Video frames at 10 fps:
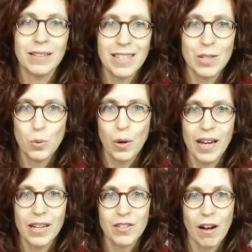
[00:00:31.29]
These
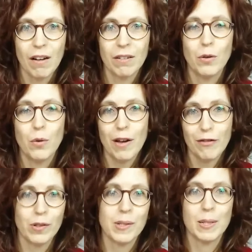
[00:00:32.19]
ways are
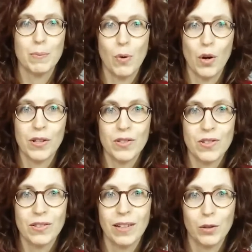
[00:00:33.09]
reference
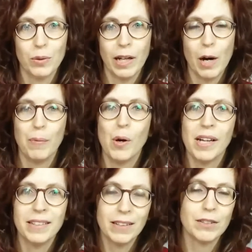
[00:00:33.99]
points that will help you
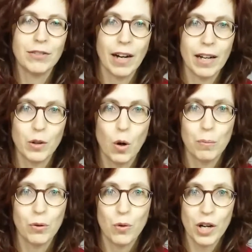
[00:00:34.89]
identify
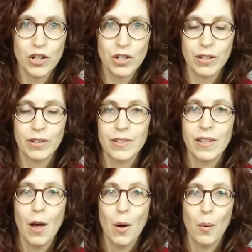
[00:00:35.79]
chord progression
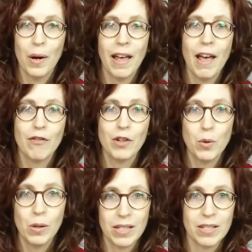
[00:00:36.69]
whenever
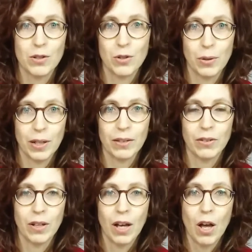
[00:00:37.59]
you listen to it.